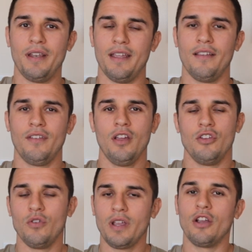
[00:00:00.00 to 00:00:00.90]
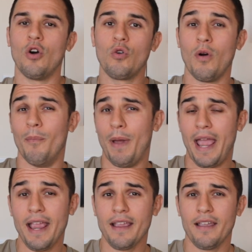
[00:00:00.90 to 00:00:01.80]
is you can go to a
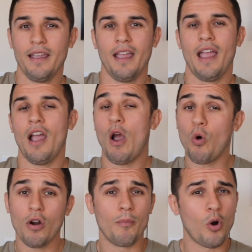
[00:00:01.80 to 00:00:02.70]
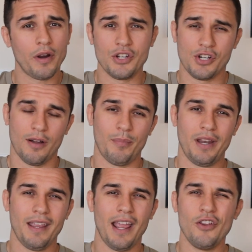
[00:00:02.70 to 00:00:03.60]
bank or a mortgage
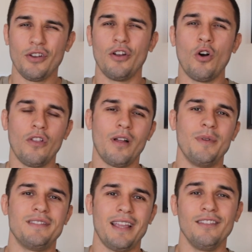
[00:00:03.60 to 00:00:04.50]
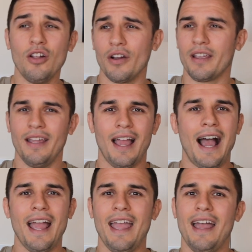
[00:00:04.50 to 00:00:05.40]
company and you can go to them and say, look,
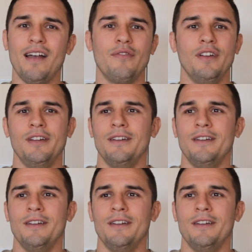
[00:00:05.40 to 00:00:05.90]
I have